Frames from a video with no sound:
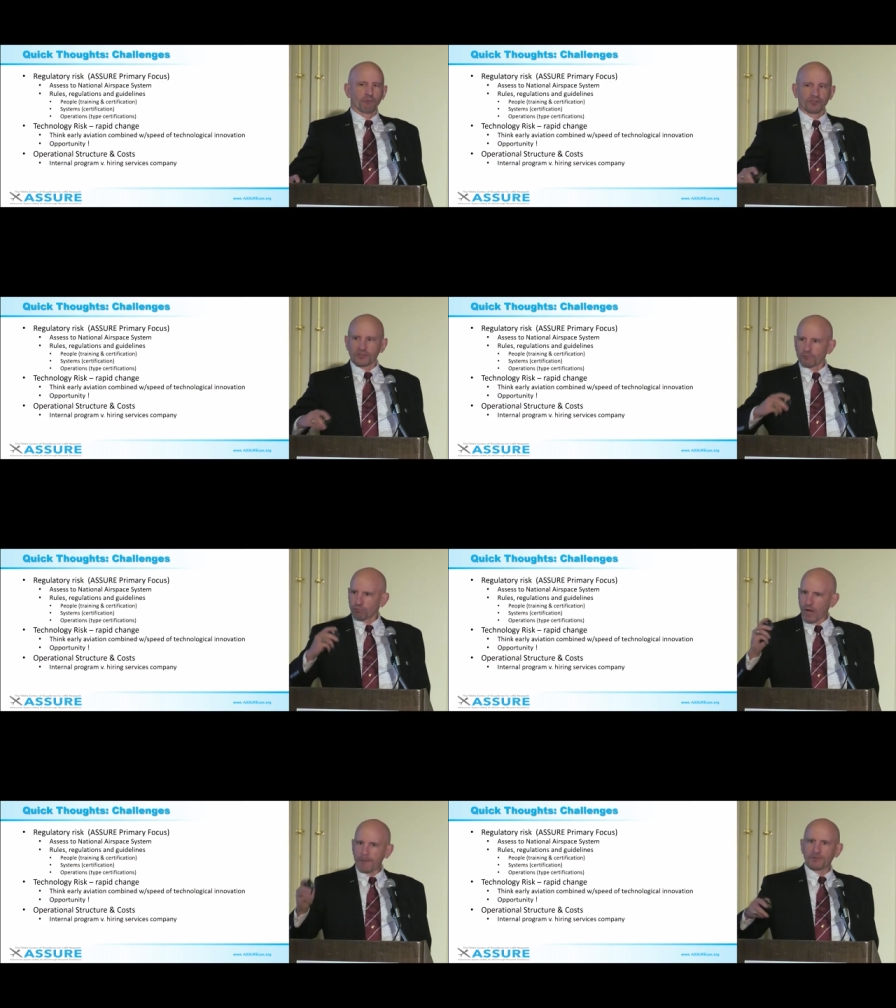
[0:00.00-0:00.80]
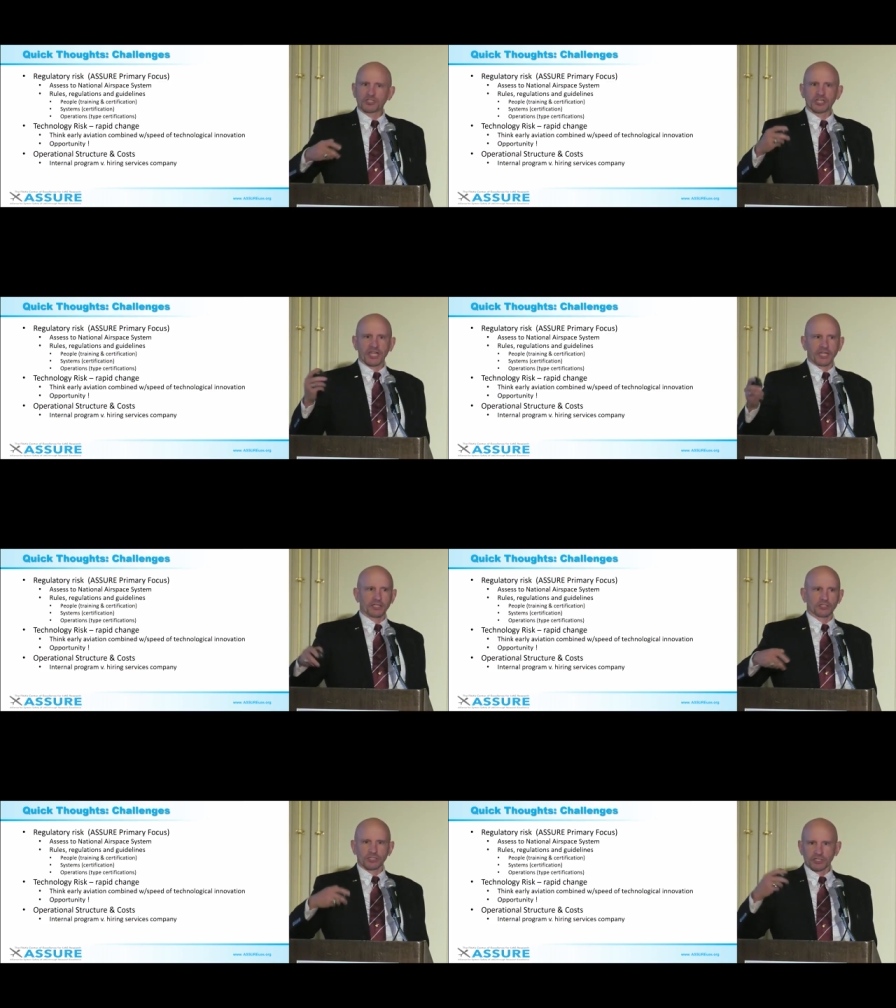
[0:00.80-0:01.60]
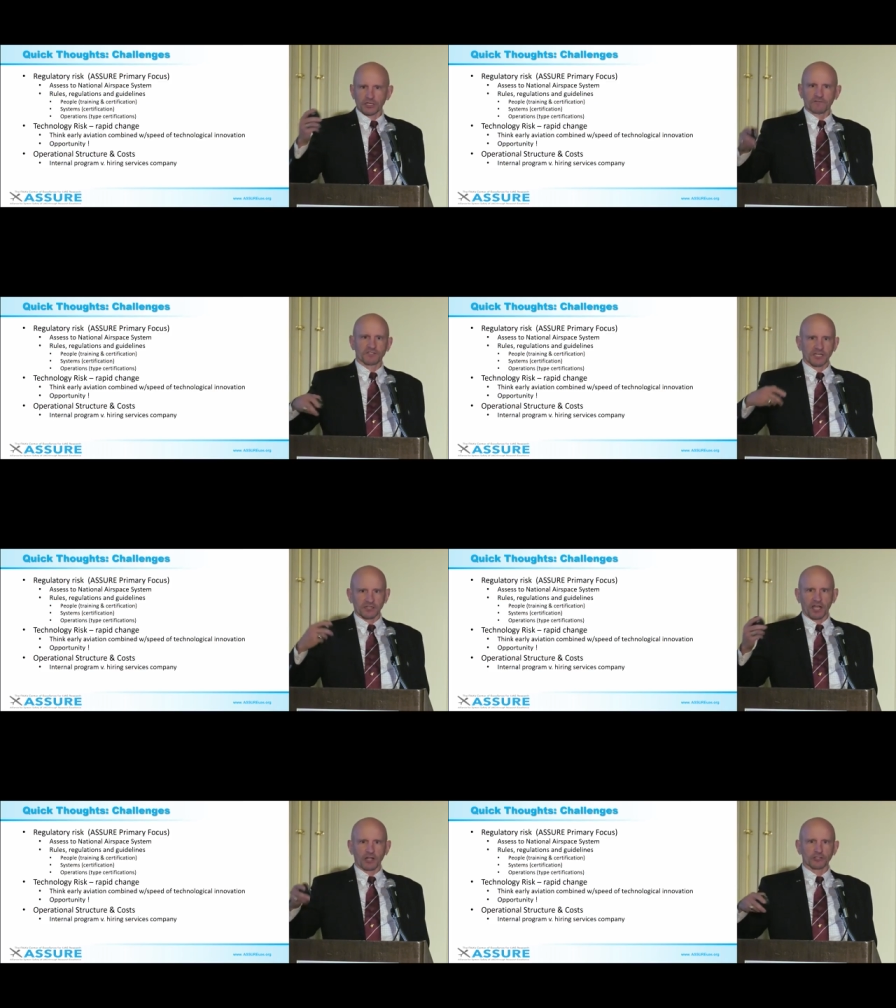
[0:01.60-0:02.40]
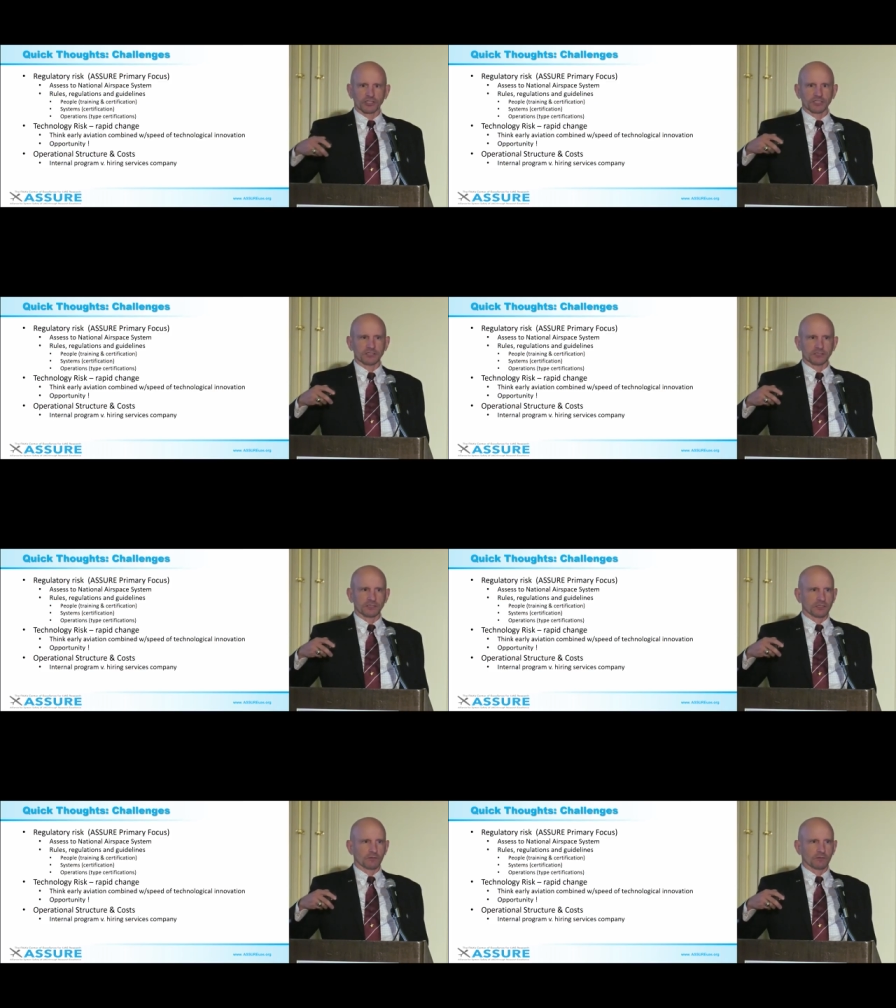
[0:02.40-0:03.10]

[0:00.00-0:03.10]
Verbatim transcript: With the rapid change of technology,